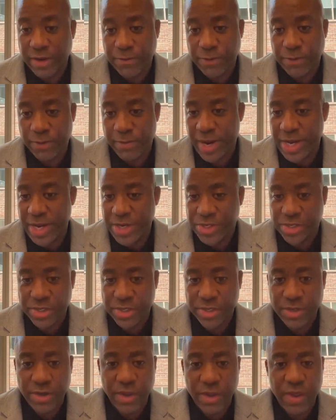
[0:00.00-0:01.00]

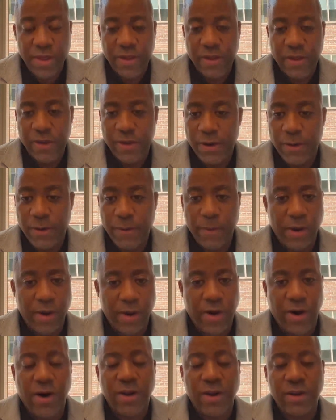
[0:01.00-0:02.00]
information, you know,
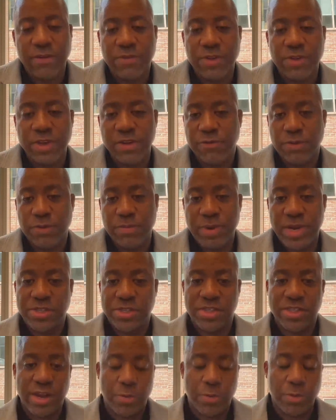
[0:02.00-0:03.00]
all of the
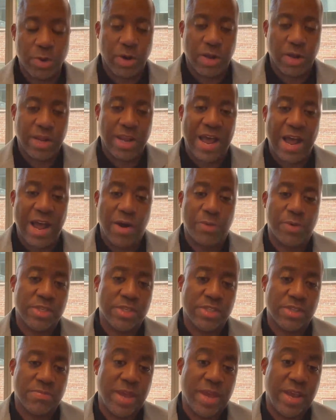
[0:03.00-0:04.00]
information that will allow
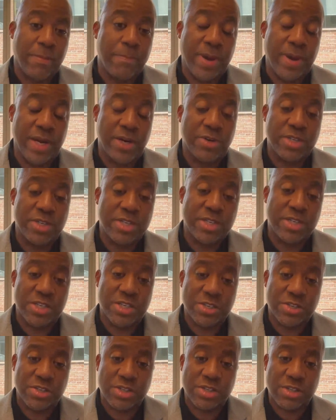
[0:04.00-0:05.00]
us to make better
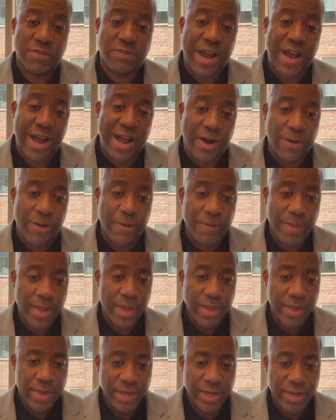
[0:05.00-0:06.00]
decisions of how
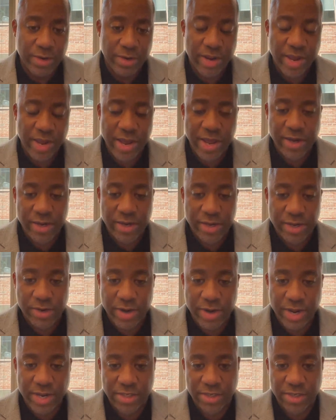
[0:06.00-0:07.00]
internet and
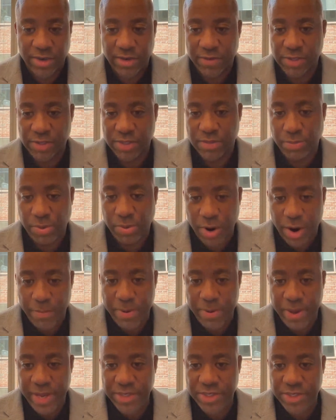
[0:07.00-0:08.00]
internet service and
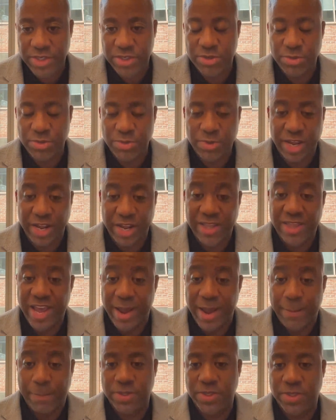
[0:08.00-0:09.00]
broadband is used at
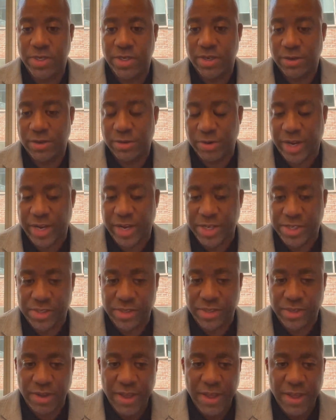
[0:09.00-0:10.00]
that particular
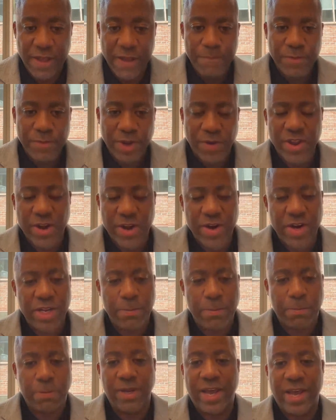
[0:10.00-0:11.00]
location. Are there
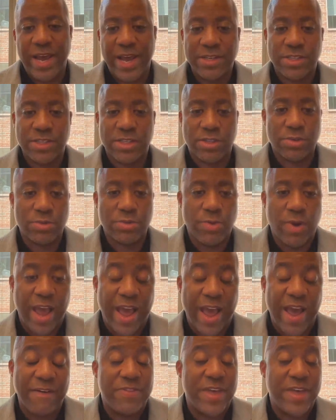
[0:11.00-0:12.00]
any plans to
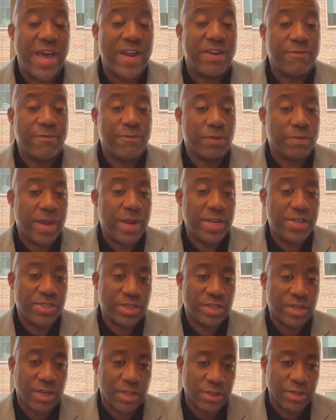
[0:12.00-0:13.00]
have that
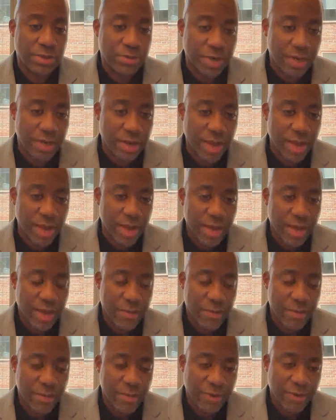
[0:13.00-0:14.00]
information included
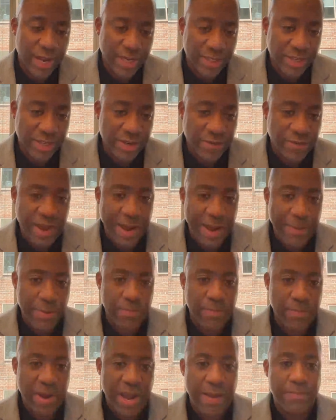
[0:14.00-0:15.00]
and reflected in
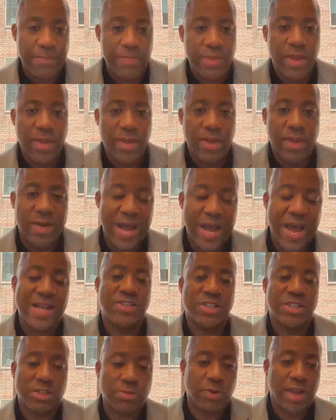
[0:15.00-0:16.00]
Fabric Map,
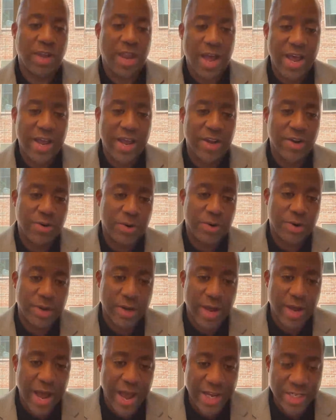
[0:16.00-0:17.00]
not just relying
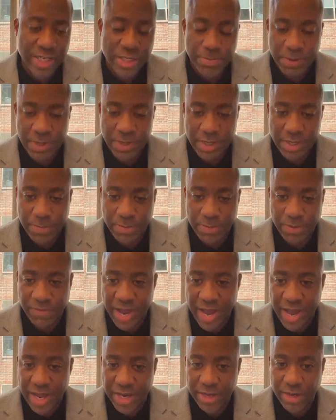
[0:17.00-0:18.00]
on ISP
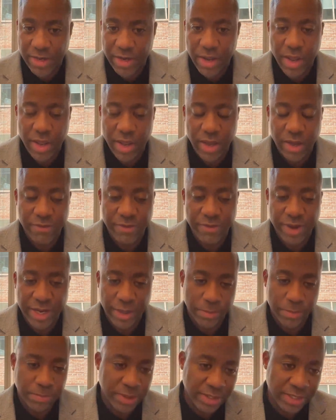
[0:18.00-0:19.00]
provided
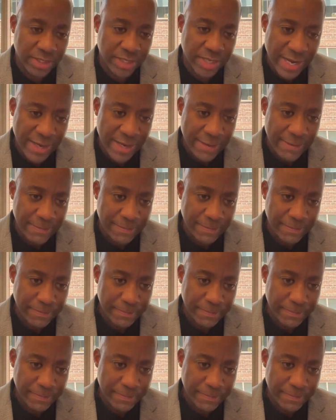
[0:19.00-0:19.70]
availability data?